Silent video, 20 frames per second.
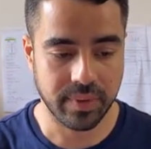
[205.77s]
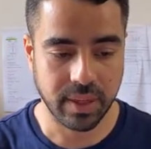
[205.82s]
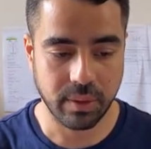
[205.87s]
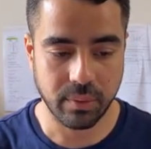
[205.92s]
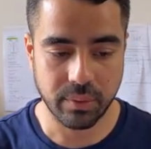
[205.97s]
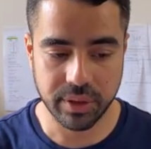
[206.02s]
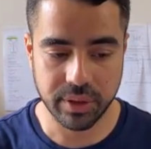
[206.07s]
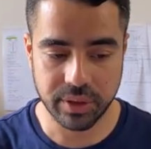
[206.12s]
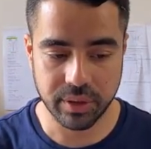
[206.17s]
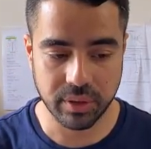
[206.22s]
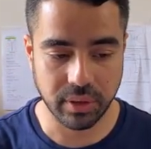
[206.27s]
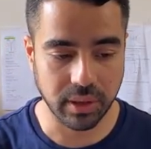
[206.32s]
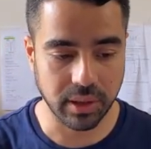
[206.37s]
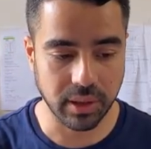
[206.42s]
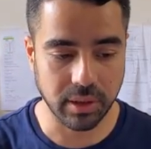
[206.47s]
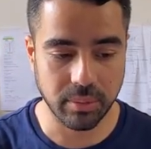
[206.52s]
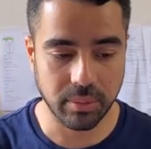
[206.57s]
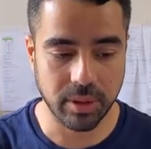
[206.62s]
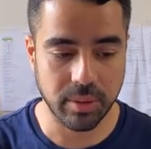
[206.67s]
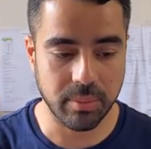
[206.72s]
we do a
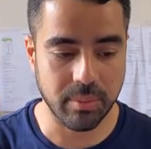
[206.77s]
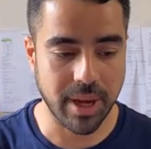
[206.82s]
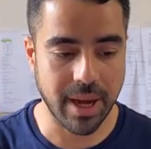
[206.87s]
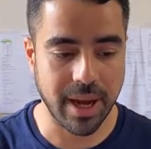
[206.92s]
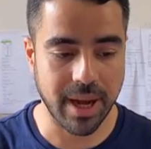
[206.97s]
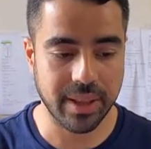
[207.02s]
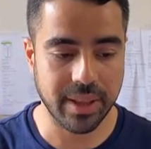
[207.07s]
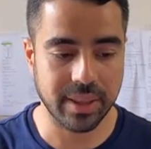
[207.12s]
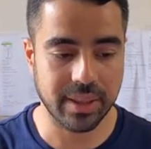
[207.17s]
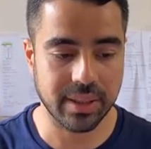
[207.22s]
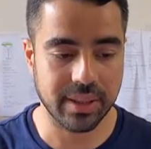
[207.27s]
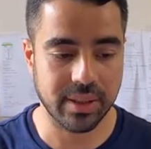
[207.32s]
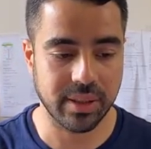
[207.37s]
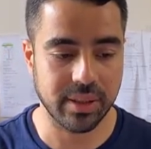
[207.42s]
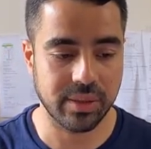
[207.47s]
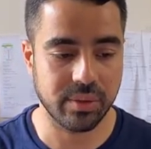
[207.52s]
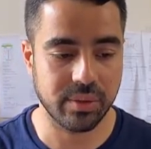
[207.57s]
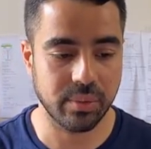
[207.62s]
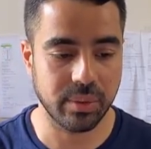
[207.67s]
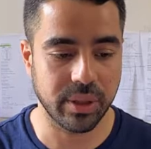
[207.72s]
little bit math.
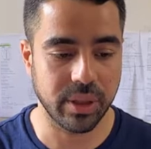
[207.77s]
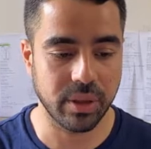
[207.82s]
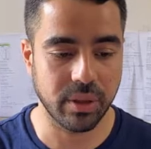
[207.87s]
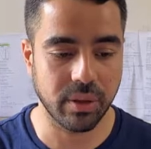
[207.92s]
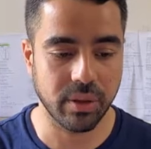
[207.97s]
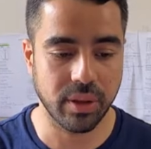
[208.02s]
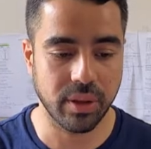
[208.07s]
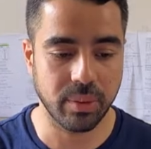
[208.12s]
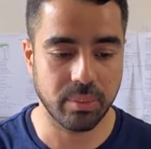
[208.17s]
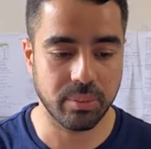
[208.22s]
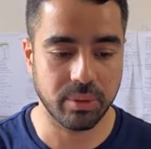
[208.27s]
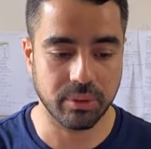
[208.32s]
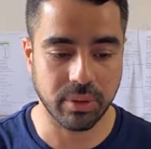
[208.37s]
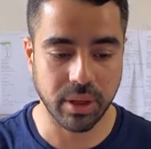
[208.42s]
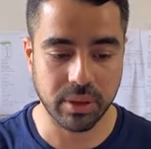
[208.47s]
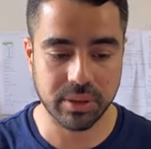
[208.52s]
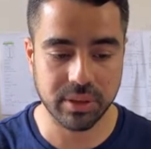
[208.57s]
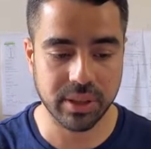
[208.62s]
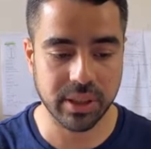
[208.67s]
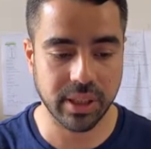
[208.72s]
Since we know the
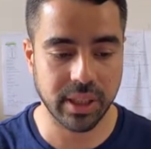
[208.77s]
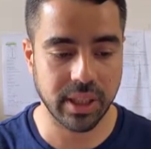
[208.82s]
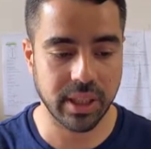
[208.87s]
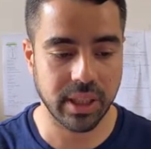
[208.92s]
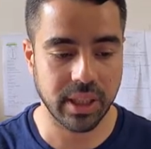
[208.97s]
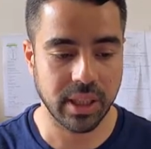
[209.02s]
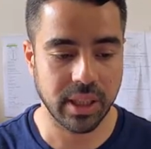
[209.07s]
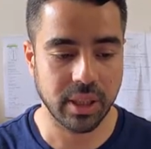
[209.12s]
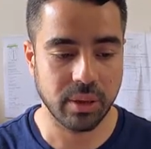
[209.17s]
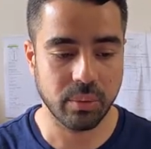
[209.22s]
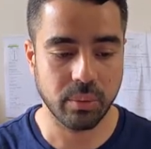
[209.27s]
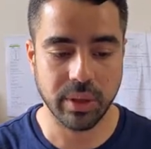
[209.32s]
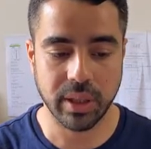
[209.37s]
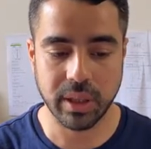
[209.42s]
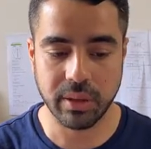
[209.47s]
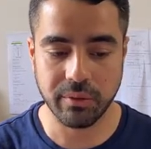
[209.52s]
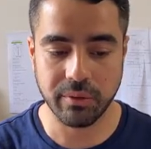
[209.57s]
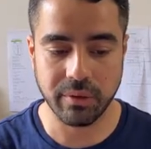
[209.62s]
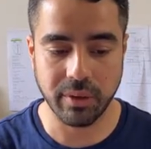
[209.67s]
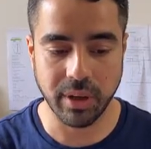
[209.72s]
porosity, we
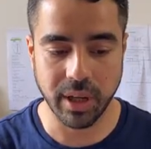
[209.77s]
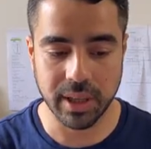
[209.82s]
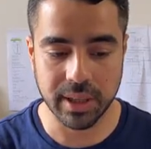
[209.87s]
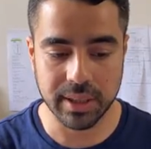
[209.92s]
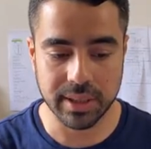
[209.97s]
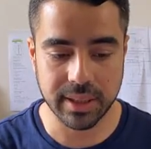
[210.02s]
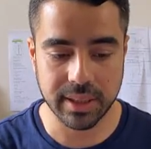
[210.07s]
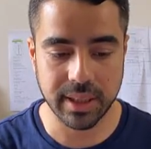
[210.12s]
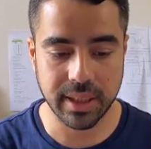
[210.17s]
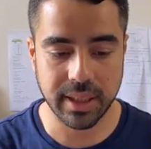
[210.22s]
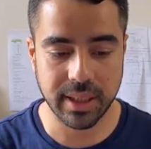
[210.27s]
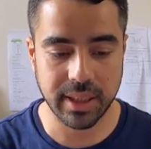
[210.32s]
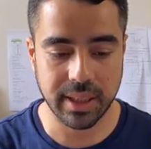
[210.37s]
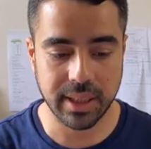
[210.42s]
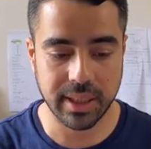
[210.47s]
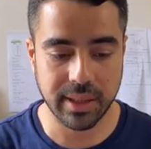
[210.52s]
can find E.